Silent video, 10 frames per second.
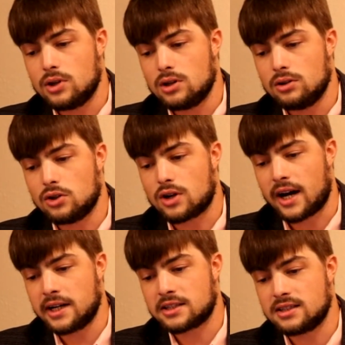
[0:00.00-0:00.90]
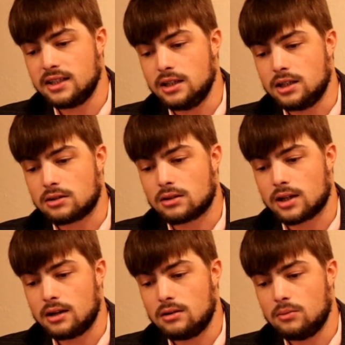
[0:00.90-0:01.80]
you kind of see
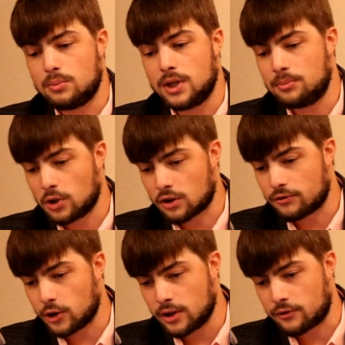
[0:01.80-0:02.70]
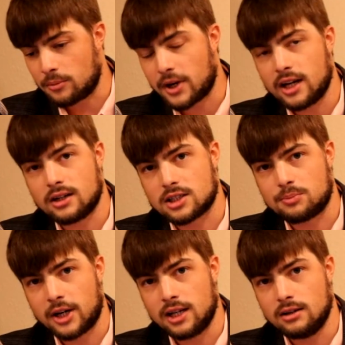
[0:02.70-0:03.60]
that people are voting for Biden
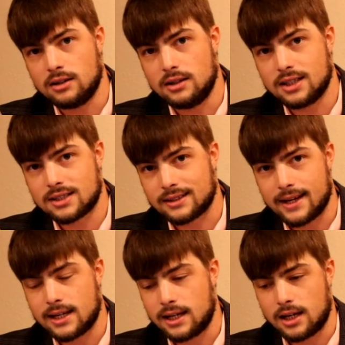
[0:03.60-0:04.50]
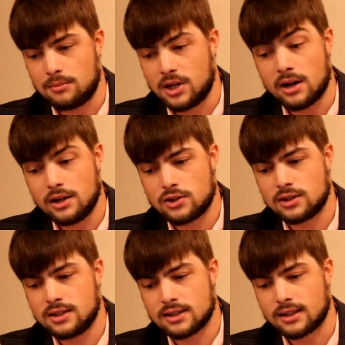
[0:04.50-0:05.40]
despite disliking him, and not
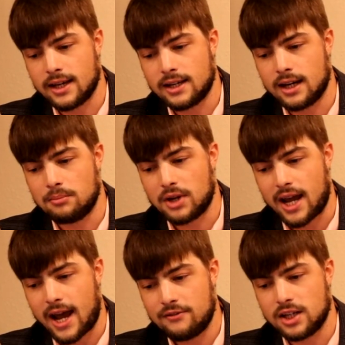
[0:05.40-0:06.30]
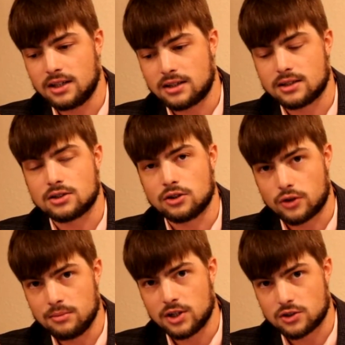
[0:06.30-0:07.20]
just disliking him, but having
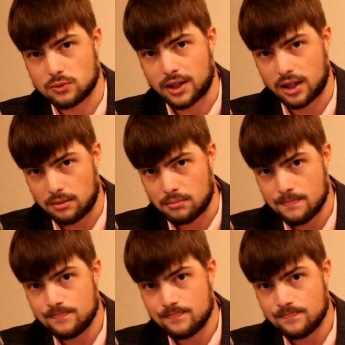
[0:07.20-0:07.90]
disagreements with him.